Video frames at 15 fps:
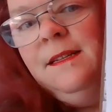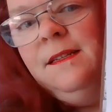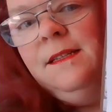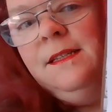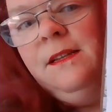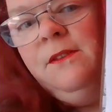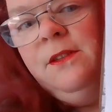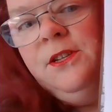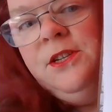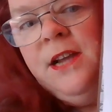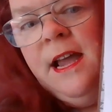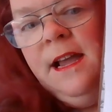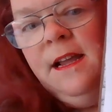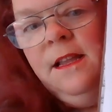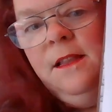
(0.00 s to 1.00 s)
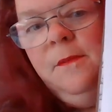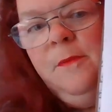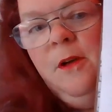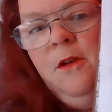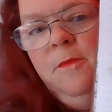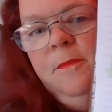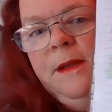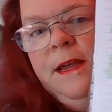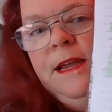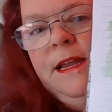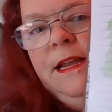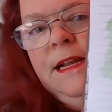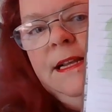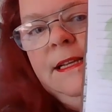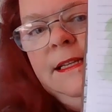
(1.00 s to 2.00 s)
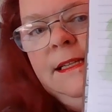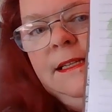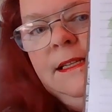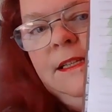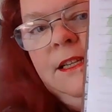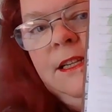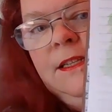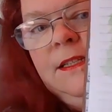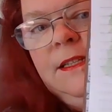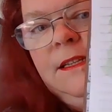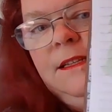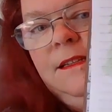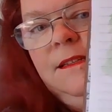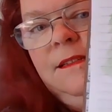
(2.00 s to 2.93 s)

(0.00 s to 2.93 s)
so the Jack in the Pulpit is just